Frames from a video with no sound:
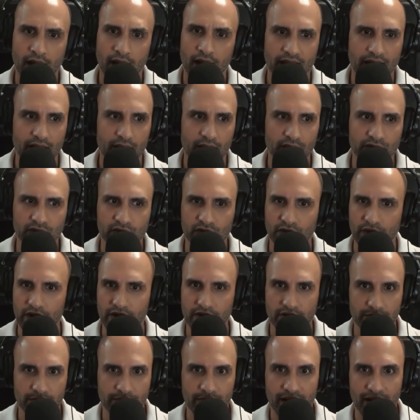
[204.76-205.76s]
I was
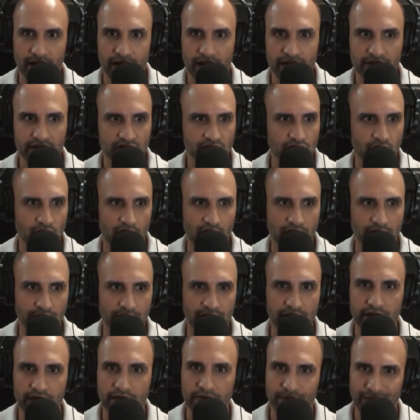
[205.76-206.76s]
surrounded by strong
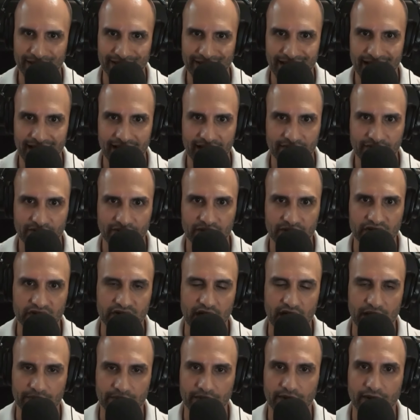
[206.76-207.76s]
men. My dad, for
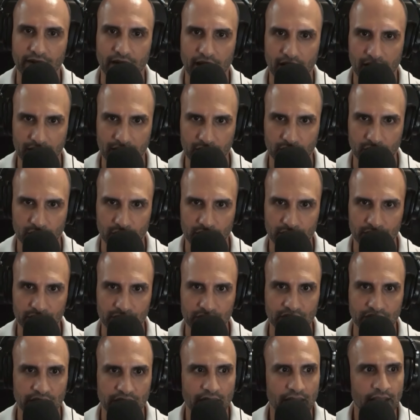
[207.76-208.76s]
example,
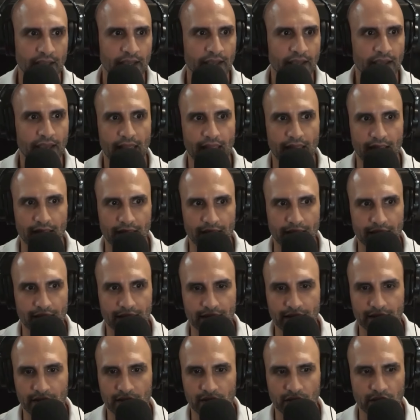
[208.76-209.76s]
uncles,
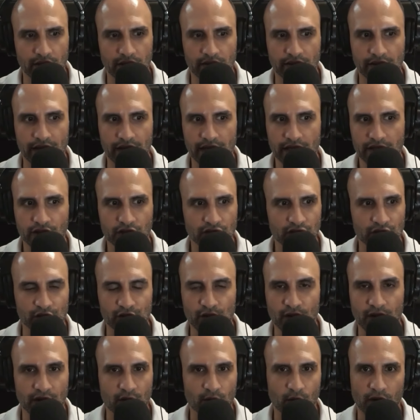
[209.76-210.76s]
and they just
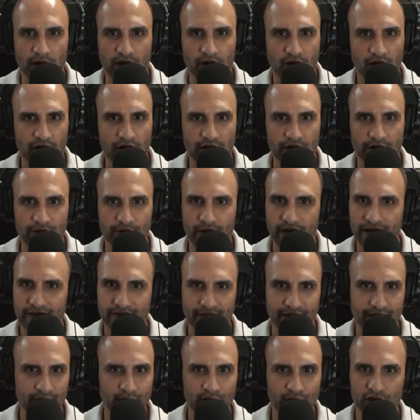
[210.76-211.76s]
knew how to work hard, right?
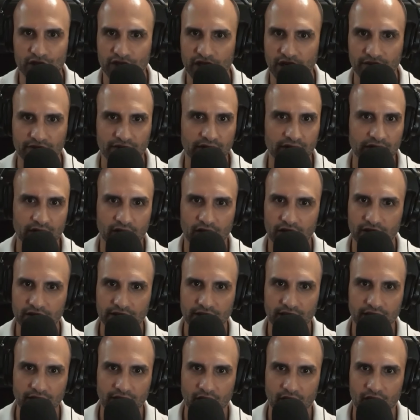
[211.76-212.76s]
They were shoveling all
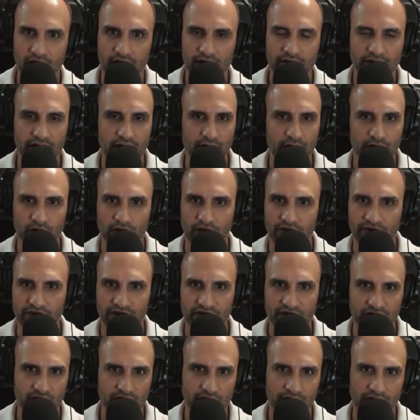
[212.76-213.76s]
day long. They were doing
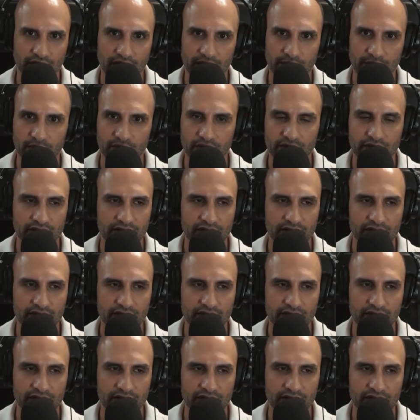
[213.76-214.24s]
physical labor.